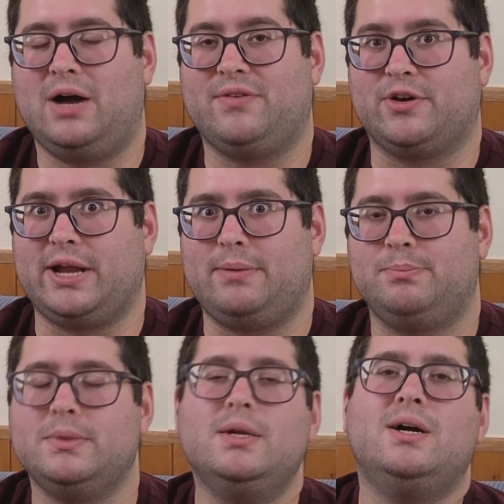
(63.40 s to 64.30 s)
figure it out.
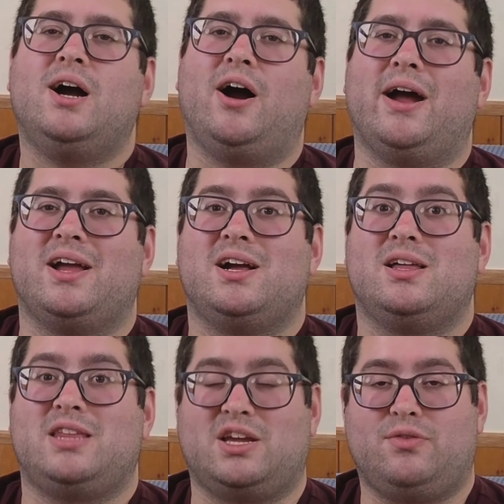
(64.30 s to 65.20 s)
All right.
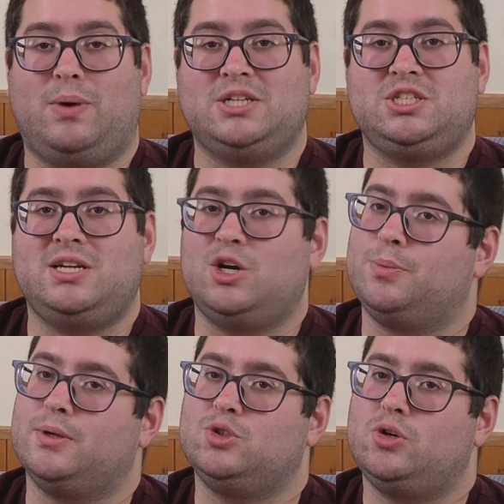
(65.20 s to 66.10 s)
Thank you for watching. I hope
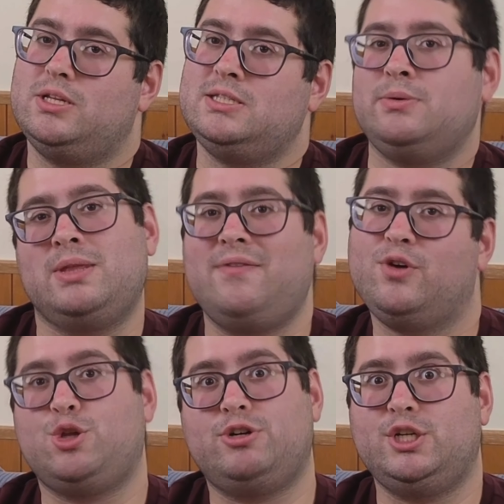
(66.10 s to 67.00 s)
you enjoyed this. And without
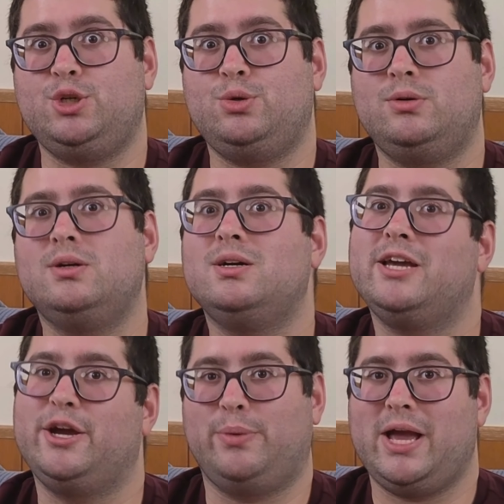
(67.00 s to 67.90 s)
further ado,
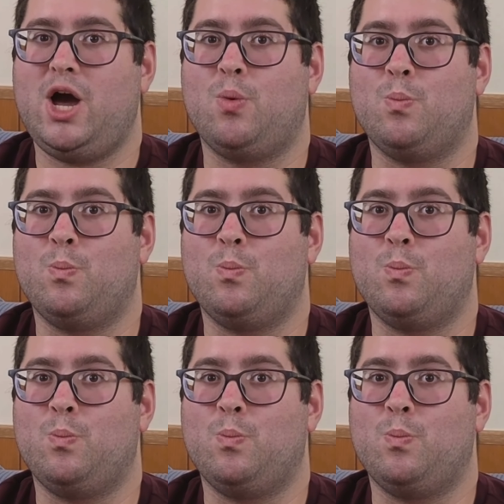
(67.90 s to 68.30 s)
here we go.